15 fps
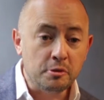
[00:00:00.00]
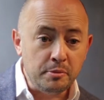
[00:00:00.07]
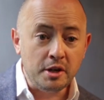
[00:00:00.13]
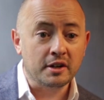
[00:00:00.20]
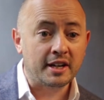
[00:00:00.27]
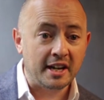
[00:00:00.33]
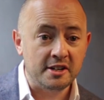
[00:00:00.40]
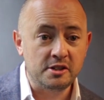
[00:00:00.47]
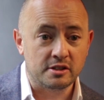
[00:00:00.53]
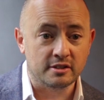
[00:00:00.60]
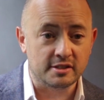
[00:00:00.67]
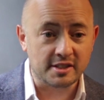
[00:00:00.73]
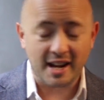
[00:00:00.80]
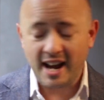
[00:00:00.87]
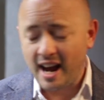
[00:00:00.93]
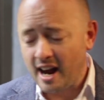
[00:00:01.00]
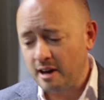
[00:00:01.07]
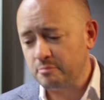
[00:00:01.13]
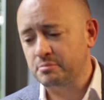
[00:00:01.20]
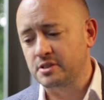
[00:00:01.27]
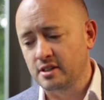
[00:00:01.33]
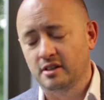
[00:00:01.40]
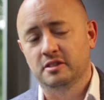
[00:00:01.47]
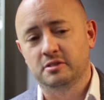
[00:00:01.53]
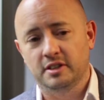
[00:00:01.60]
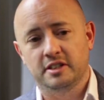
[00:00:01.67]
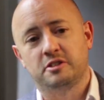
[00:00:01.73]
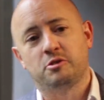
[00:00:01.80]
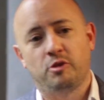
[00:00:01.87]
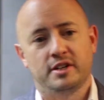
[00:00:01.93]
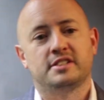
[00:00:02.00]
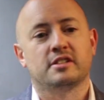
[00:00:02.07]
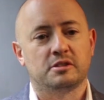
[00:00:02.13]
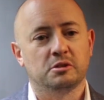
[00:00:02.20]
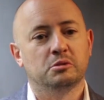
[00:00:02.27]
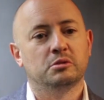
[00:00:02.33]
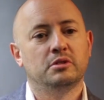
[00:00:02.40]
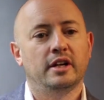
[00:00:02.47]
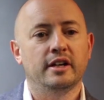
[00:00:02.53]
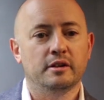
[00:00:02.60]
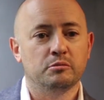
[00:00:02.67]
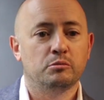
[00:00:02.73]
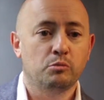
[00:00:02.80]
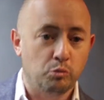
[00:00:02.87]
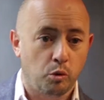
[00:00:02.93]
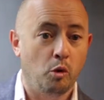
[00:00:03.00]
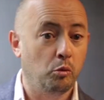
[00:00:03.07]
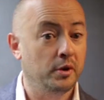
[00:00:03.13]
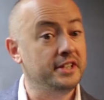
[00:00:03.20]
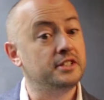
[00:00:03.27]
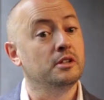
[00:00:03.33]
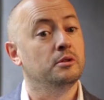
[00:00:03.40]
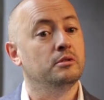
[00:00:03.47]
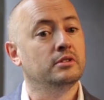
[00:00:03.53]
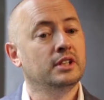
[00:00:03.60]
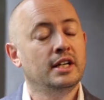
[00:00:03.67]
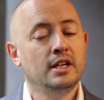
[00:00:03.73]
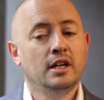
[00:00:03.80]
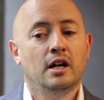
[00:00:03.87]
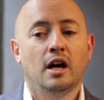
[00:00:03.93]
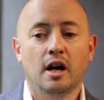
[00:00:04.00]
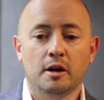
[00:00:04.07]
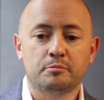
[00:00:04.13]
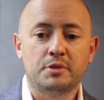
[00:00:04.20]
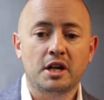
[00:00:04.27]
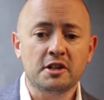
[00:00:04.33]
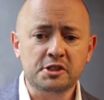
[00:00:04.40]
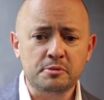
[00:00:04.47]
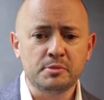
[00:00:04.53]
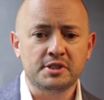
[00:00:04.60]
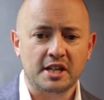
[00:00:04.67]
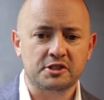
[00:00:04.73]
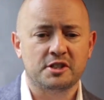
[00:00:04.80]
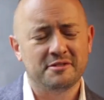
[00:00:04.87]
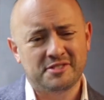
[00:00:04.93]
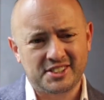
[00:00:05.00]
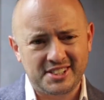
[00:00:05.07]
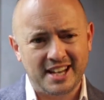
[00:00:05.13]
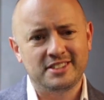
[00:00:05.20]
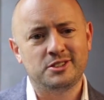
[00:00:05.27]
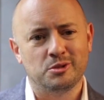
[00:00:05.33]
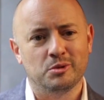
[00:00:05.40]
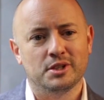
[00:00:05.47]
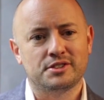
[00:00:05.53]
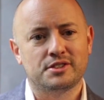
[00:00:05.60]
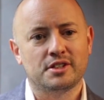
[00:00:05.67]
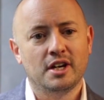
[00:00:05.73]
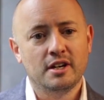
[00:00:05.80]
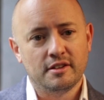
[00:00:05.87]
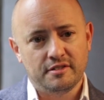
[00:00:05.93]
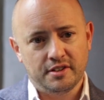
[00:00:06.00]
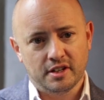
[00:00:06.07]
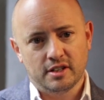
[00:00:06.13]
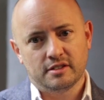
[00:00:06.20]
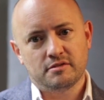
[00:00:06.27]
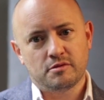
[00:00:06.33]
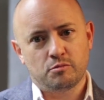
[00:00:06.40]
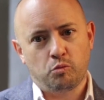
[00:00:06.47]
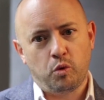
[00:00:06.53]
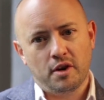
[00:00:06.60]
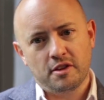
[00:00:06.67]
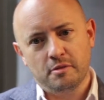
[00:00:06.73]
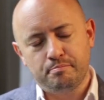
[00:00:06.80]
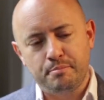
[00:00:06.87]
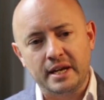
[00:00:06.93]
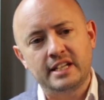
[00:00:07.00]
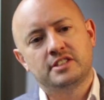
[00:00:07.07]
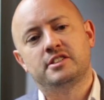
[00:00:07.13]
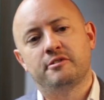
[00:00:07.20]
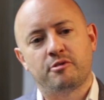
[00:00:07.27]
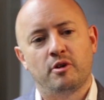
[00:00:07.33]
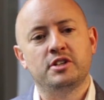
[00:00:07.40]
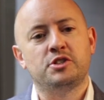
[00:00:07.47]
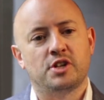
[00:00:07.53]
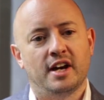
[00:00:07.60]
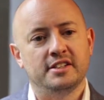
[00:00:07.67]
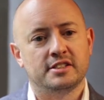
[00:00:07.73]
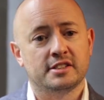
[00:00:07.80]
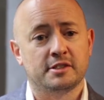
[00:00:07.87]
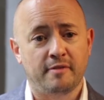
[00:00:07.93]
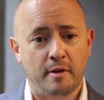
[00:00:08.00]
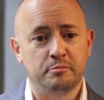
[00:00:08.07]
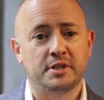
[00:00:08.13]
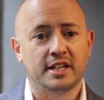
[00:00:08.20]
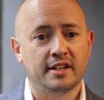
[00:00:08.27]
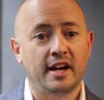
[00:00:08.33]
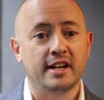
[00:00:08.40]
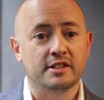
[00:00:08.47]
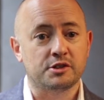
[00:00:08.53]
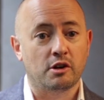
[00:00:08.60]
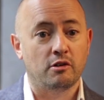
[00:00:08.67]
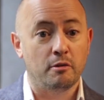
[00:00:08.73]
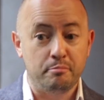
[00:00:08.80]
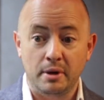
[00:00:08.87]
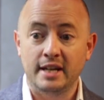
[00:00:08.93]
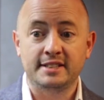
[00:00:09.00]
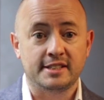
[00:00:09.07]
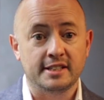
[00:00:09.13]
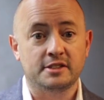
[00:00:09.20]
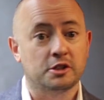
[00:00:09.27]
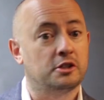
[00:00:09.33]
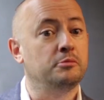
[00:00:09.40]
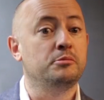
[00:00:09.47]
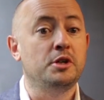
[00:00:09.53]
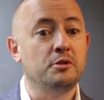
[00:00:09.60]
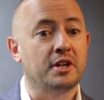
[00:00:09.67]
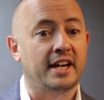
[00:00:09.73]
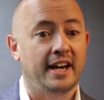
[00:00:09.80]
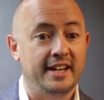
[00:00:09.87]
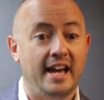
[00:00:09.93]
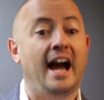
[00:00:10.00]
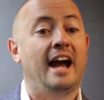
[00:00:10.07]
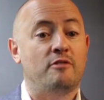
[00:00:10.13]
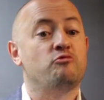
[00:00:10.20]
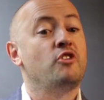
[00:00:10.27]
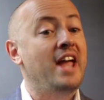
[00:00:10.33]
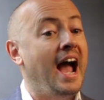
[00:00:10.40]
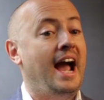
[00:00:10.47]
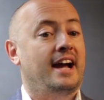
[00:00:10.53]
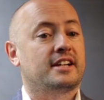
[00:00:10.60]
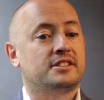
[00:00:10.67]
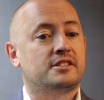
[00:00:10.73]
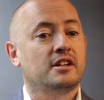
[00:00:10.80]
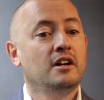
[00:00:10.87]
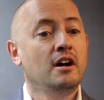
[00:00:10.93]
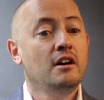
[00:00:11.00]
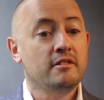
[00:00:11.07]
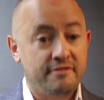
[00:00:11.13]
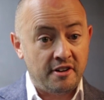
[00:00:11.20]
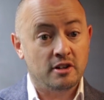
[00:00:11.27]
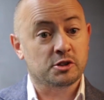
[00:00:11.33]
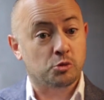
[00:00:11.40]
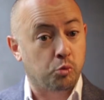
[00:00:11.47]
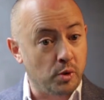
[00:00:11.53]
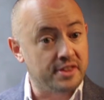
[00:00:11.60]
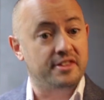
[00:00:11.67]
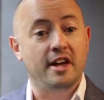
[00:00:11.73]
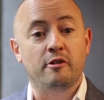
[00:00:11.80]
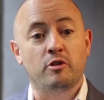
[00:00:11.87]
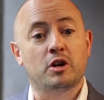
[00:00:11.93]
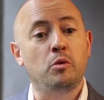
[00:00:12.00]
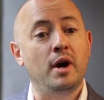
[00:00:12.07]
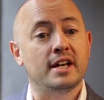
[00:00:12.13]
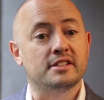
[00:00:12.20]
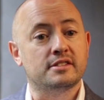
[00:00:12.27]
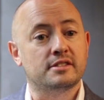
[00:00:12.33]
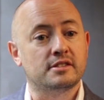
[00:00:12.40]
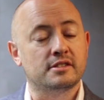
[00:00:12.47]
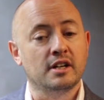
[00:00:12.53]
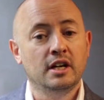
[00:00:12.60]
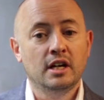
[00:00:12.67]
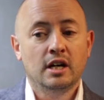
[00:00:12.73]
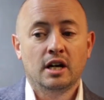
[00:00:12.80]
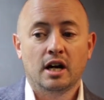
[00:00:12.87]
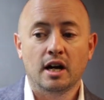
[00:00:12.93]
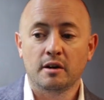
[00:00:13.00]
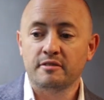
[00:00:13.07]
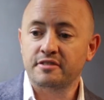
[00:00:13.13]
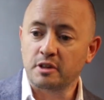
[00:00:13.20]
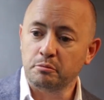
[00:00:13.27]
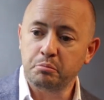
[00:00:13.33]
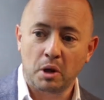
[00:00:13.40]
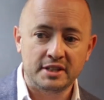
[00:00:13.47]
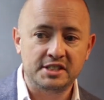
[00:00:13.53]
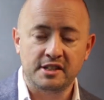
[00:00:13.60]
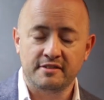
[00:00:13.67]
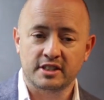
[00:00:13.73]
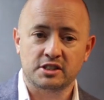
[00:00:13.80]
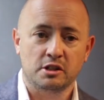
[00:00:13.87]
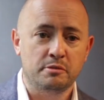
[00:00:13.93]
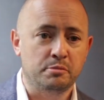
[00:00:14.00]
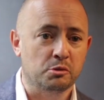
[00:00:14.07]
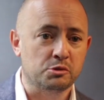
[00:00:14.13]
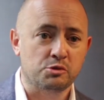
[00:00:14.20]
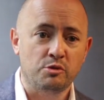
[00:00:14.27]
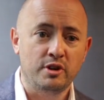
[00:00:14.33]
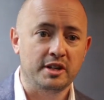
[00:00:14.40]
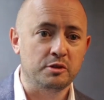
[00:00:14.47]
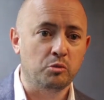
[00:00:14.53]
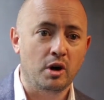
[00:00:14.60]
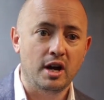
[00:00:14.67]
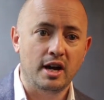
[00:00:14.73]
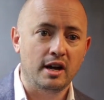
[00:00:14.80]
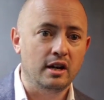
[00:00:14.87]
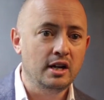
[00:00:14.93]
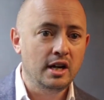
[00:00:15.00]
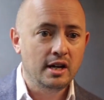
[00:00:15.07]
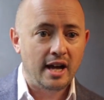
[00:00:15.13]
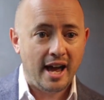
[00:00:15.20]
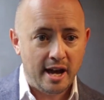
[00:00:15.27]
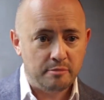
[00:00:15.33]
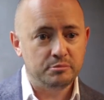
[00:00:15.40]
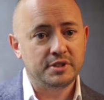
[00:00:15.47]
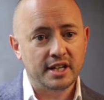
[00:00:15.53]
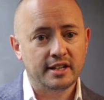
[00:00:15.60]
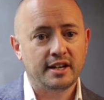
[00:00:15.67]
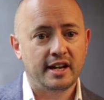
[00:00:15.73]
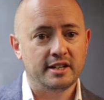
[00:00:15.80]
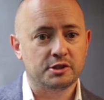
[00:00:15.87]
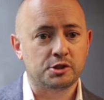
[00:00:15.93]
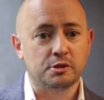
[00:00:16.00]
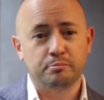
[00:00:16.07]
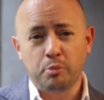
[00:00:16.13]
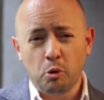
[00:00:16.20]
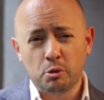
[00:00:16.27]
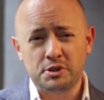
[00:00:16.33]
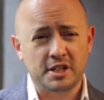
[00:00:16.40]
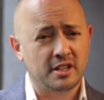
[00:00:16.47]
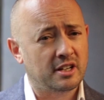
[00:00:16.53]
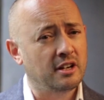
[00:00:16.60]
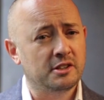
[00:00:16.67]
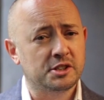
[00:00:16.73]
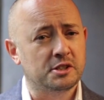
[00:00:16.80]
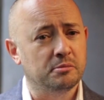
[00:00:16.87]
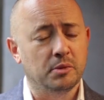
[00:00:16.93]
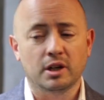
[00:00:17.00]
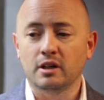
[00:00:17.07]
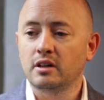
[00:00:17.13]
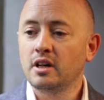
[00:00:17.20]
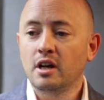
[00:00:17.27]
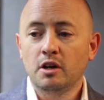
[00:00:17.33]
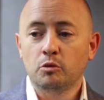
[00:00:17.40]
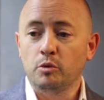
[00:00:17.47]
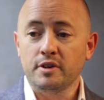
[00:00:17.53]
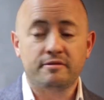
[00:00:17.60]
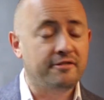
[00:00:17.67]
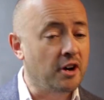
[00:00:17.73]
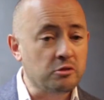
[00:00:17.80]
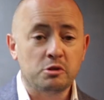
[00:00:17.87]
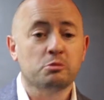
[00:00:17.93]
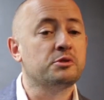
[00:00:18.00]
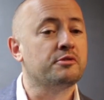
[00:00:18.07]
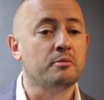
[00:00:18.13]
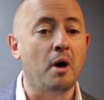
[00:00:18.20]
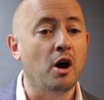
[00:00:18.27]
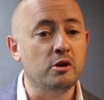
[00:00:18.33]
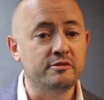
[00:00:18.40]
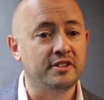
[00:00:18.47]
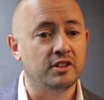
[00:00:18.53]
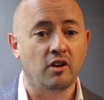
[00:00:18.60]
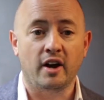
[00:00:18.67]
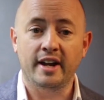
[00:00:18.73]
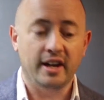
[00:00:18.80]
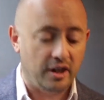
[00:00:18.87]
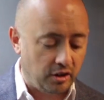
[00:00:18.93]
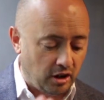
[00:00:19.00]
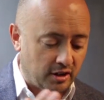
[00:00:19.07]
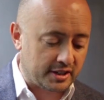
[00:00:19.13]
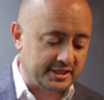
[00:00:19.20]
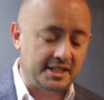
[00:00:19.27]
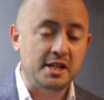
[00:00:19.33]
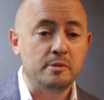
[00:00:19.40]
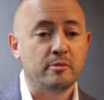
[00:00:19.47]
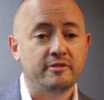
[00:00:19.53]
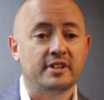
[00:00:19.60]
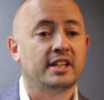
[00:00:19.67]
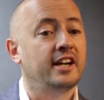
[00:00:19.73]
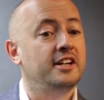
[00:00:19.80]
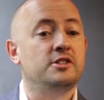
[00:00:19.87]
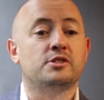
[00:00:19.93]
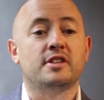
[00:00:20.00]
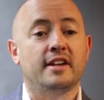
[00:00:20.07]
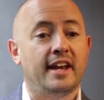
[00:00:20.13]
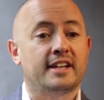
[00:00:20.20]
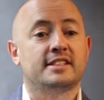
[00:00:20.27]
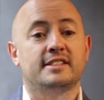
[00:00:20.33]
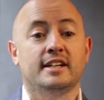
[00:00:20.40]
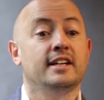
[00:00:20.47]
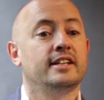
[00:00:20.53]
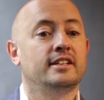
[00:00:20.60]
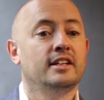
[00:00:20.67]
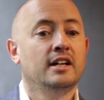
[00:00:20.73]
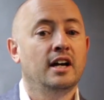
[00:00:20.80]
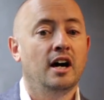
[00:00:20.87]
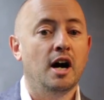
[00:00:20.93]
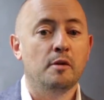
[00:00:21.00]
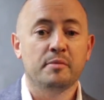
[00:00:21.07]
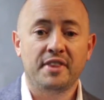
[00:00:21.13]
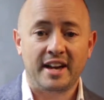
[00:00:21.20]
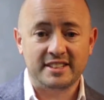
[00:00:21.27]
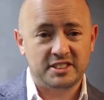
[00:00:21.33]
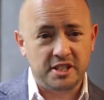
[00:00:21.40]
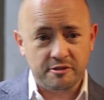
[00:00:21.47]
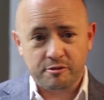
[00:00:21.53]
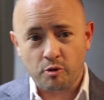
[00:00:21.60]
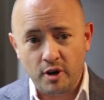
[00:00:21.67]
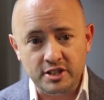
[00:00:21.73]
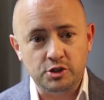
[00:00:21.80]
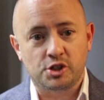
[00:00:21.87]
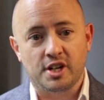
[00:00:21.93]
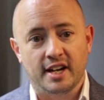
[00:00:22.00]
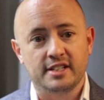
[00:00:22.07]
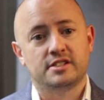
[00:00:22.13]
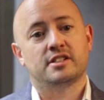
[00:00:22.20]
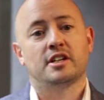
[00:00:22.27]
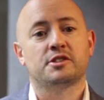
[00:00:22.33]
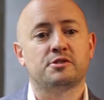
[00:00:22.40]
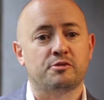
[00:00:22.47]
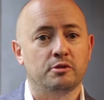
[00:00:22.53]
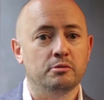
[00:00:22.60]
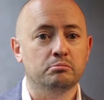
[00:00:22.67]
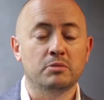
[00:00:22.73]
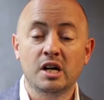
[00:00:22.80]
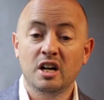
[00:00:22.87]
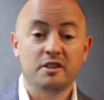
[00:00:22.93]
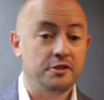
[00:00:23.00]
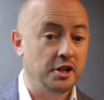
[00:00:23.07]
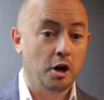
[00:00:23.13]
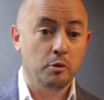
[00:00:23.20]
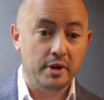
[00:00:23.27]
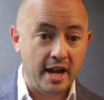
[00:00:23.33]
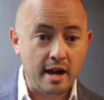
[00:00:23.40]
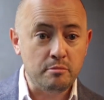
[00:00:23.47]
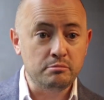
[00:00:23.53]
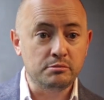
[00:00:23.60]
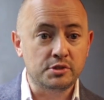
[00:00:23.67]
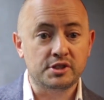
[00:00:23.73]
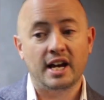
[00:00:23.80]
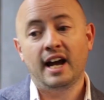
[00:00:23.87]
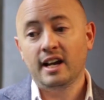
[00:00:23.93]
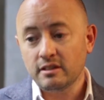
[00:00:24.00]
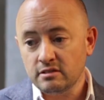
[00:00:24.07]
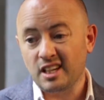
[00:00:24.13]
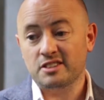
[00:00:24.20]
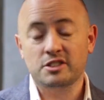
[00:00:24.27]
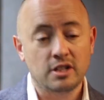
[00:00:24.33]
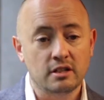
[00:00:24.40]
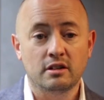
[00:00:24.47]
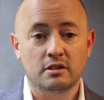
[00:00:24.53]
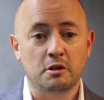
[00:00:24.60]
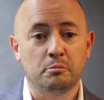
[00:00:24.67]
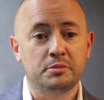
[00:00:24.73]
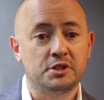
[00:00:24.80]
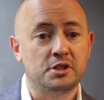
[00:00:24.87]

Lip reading: Communication's absolutely critical in what we do. Customers actually have said to us that one of the biggest differentiators of MD&A is our ability to communicate and react fast with their requests. We've got plenty of examples really where MD&A has supported a customer with phone calls from overnight and our team have engaged the next day. That differentiates us from the OEMs and actually our